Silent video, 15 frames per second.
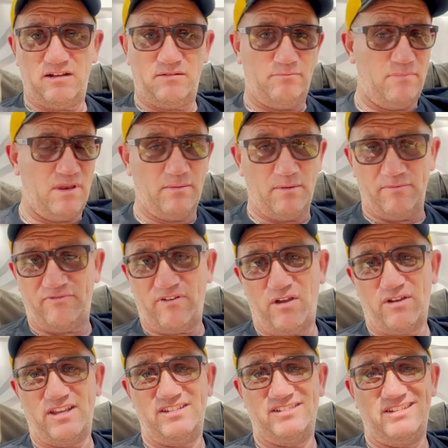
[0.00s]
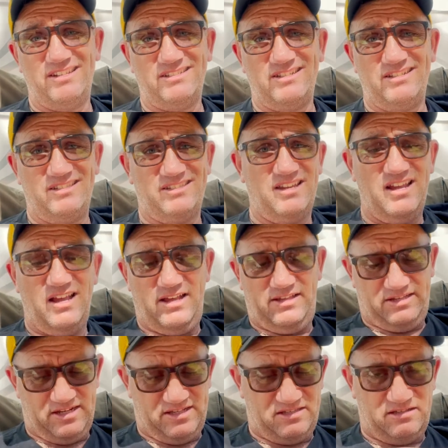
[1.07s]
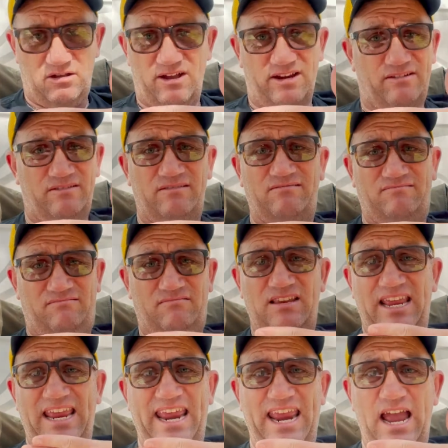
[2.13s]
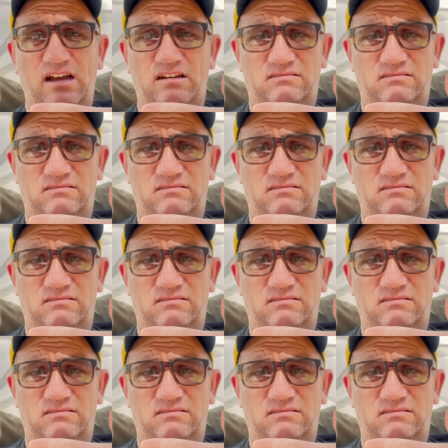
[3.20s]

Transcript: minimum focus distance. So that's like here.